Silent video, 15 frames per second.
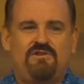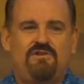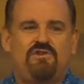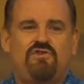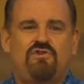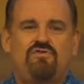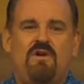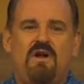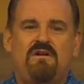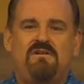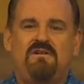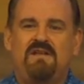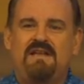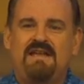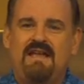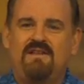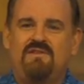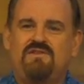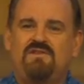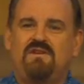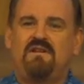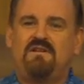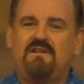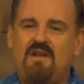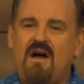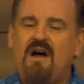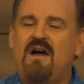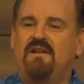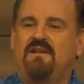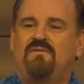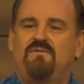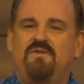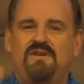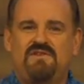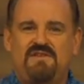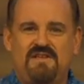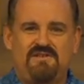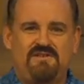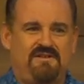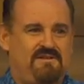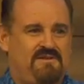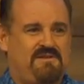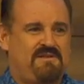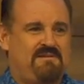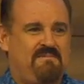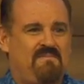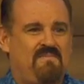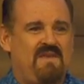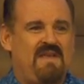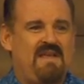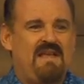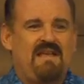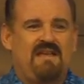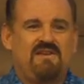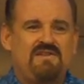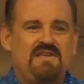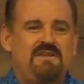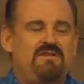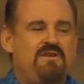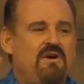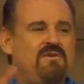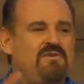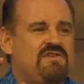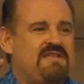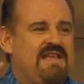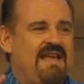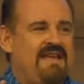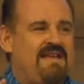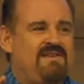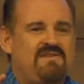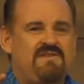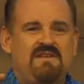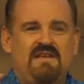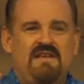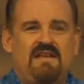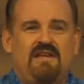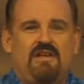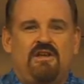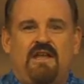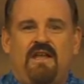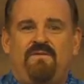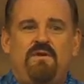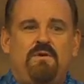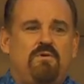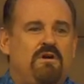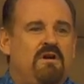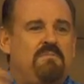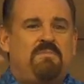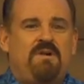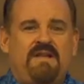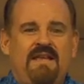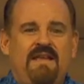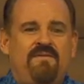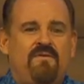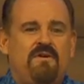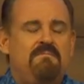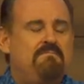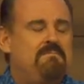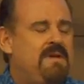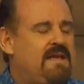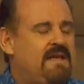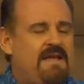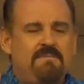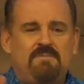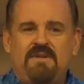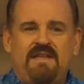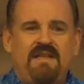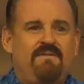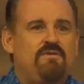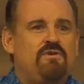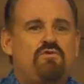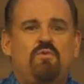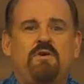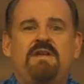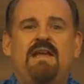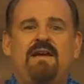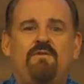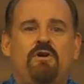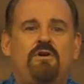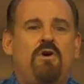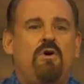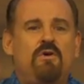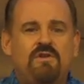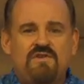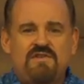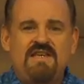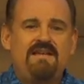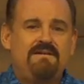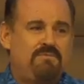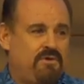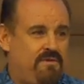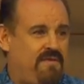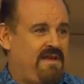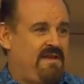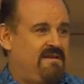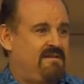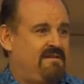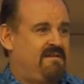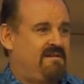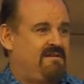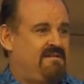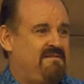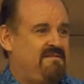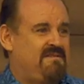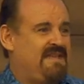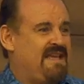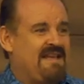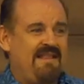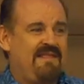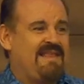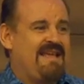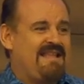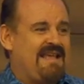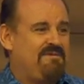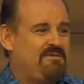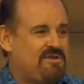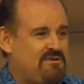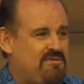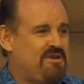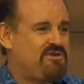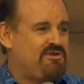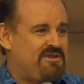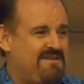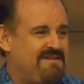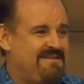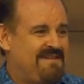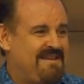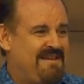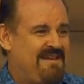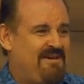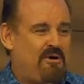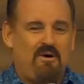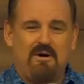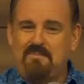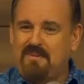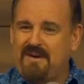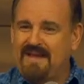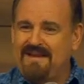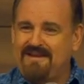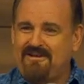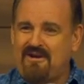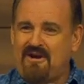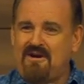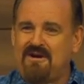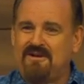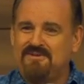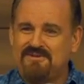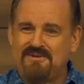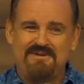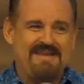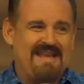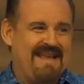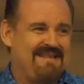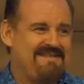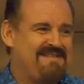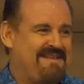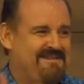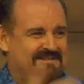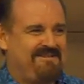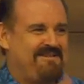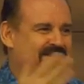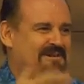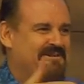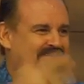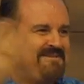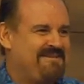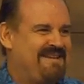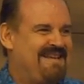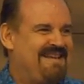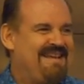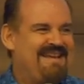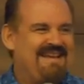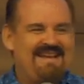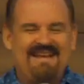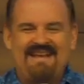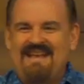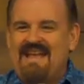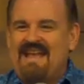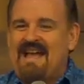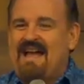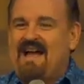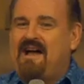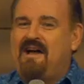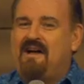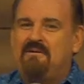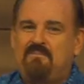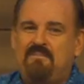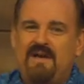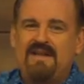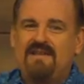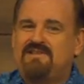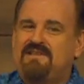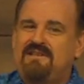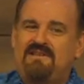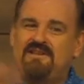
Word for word: to struggle against a lot of resistance. Because in those days, if you were a believer, many believers would never go and see a movie. They didn't think that was Christian or playing cards or dancing or, you know. Uh, but it's a